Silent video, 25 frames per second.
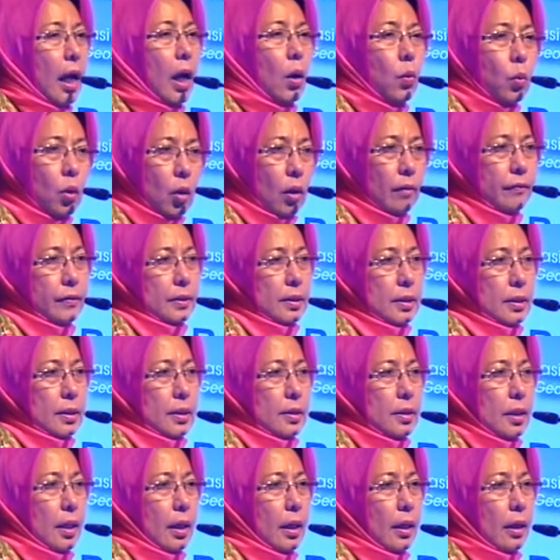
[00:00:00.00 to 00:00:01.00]

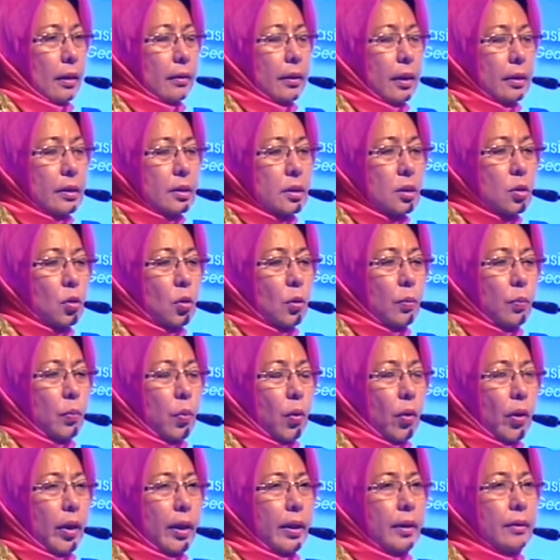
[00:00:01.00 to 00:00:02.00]
officers. There is no
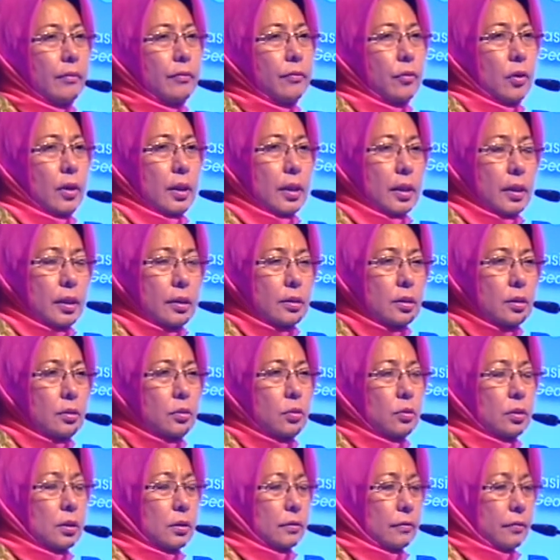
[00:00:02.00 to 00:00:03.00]
point for us
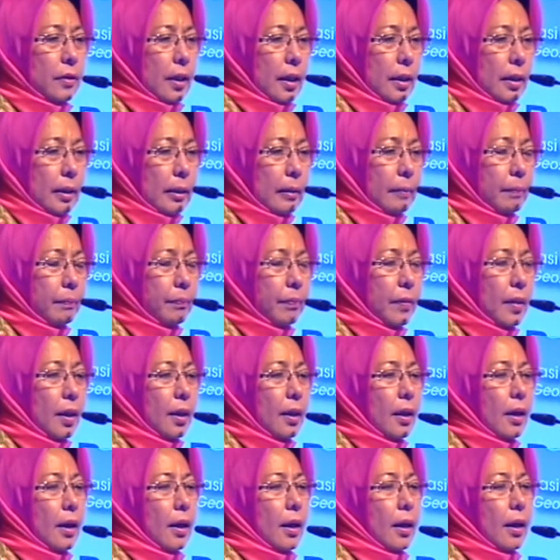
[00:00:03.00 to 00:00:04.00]
to develop
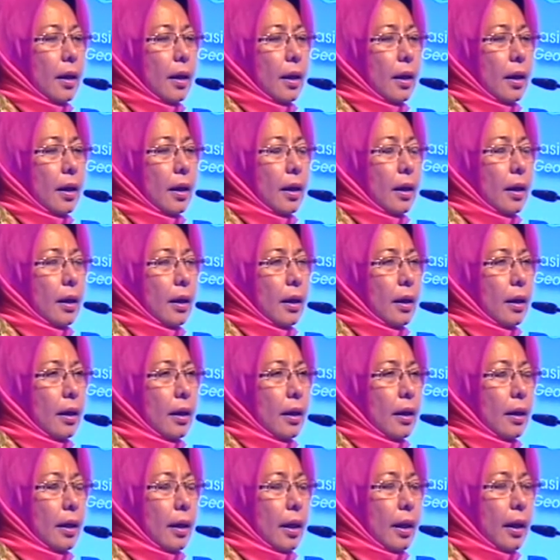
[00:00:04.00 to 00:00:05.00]

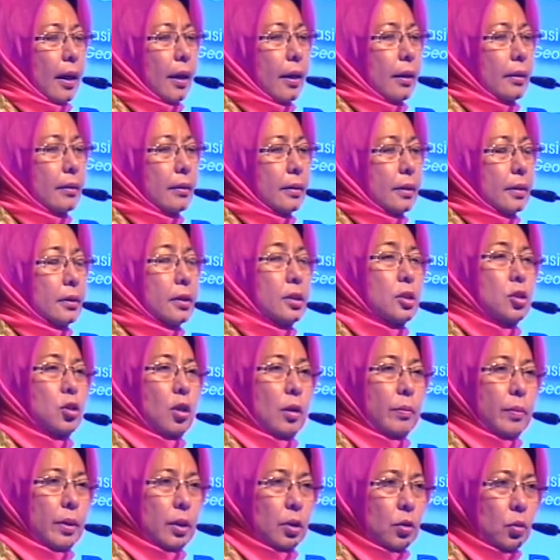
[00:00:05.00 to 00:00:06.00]
and it is
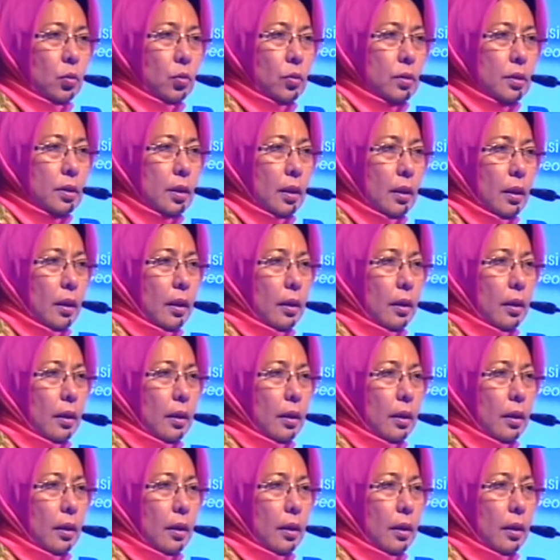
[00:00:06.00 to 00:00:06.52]
not being used.